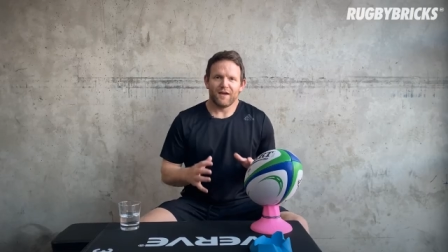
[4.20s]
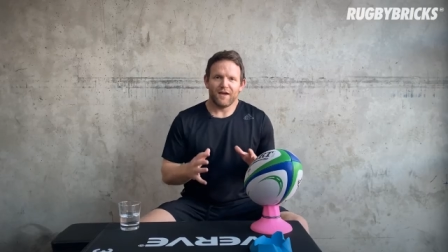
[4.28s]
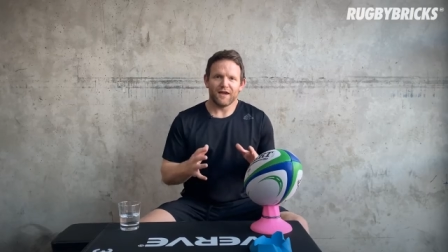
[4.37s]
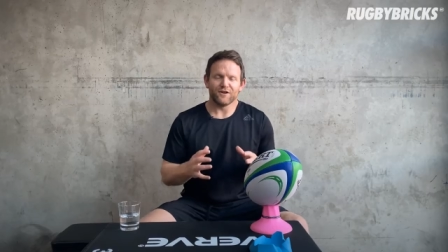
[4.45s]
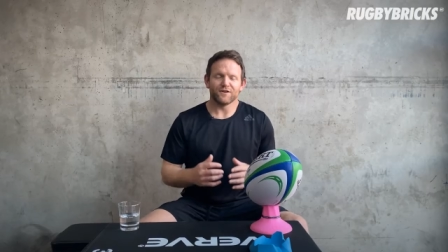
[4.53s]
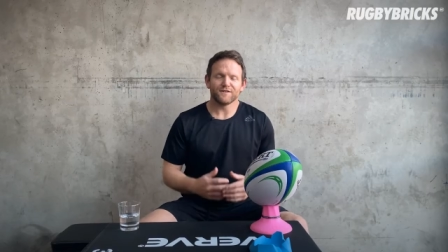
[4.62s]

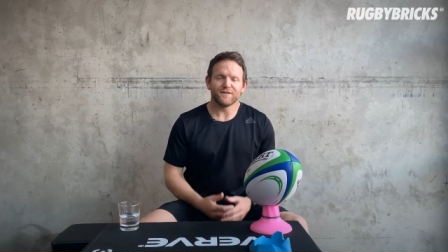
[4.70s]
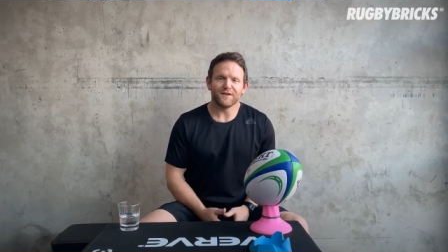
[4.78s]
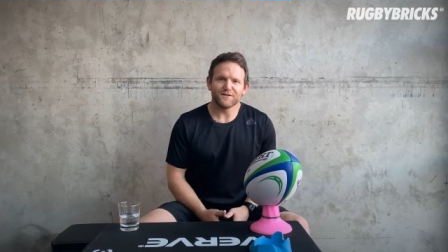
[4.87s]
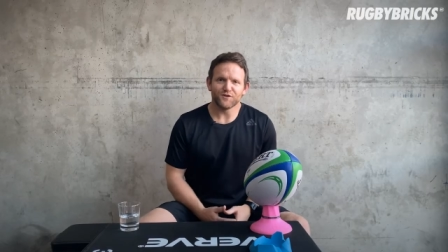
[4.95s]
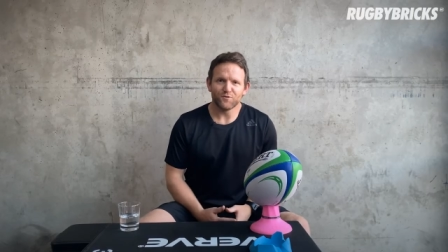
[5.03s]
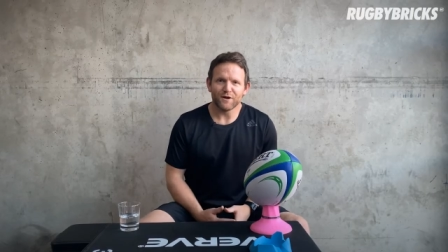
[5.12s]
Hey guys,
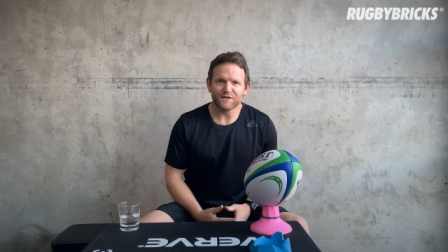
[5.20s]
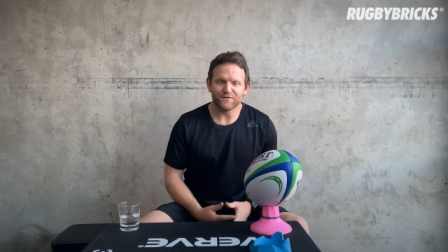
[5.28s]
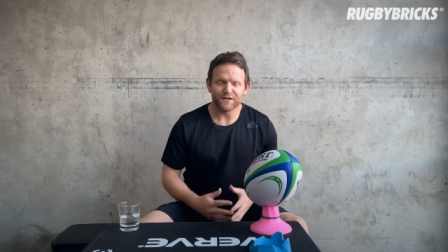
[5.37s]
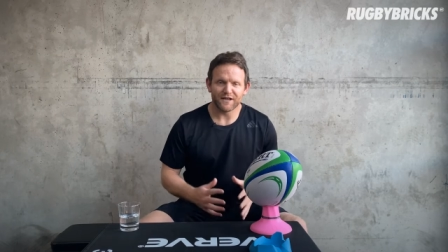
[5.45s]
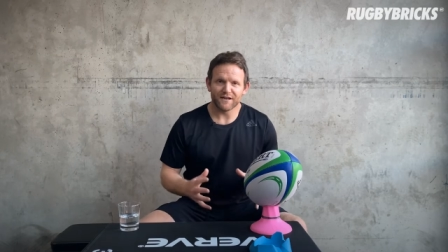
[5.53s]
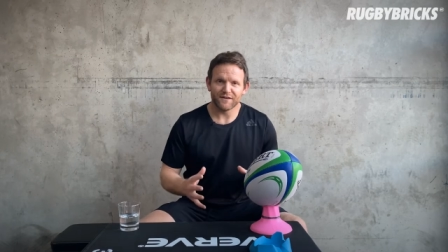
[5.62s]
thanks so much
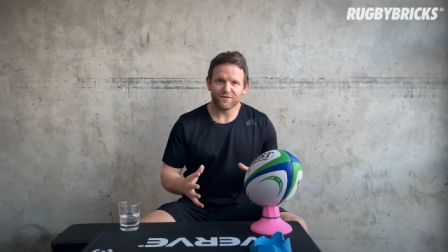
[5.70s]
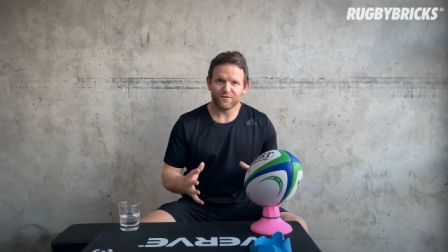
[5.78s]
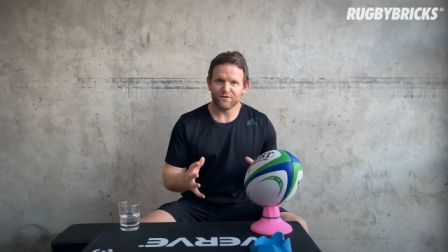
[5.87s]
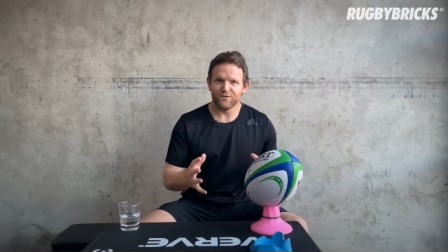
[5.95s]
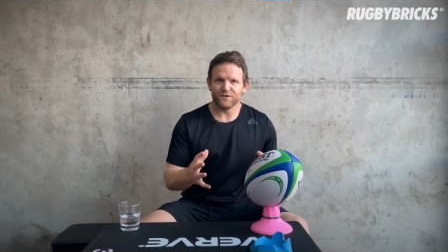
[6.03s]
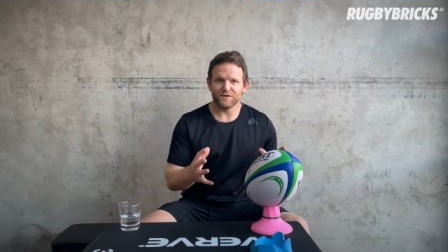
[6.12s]
for getting
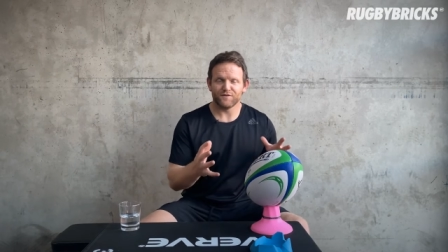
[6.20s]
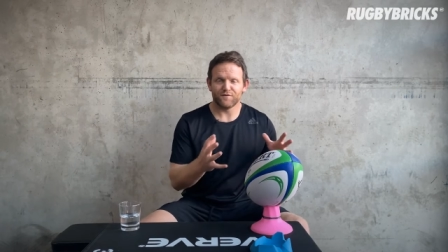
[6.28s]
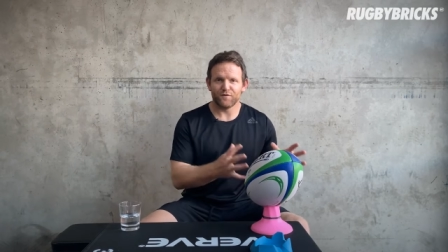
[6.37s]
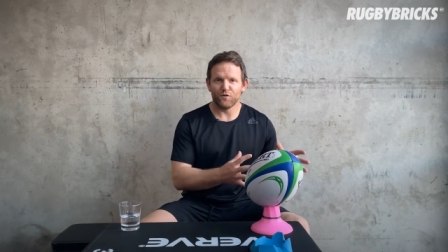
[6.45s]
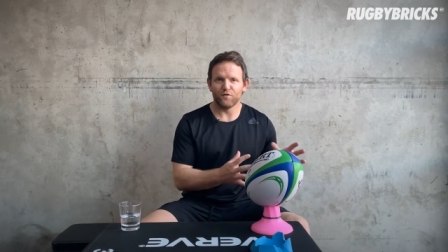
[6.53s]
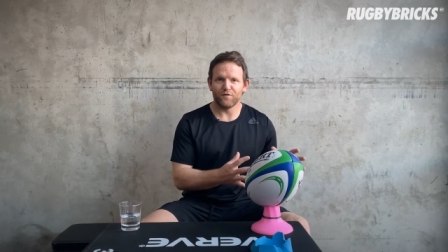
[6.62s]
through this
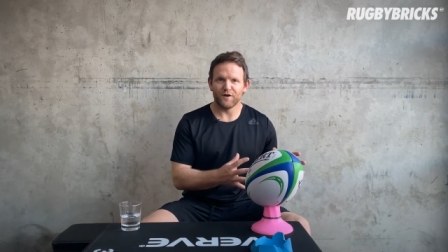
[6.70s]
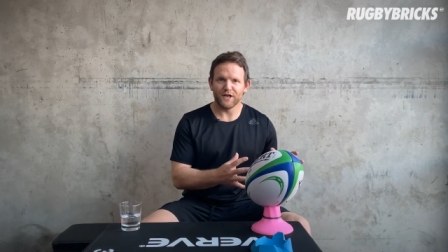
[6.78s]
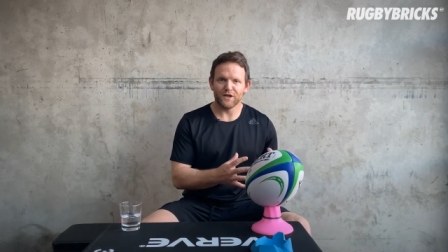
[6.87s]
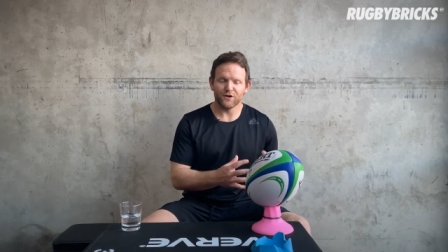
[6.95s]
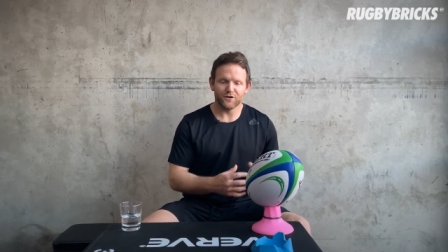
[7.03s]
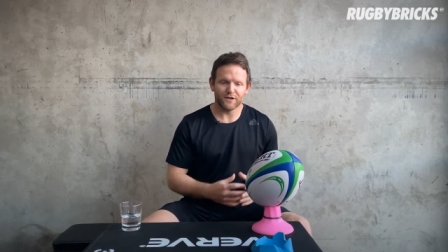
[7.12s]
full
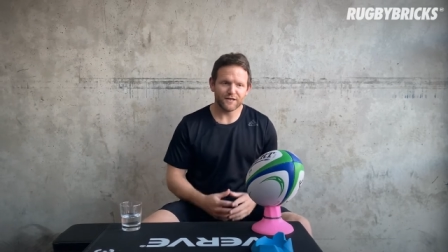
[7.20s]
video.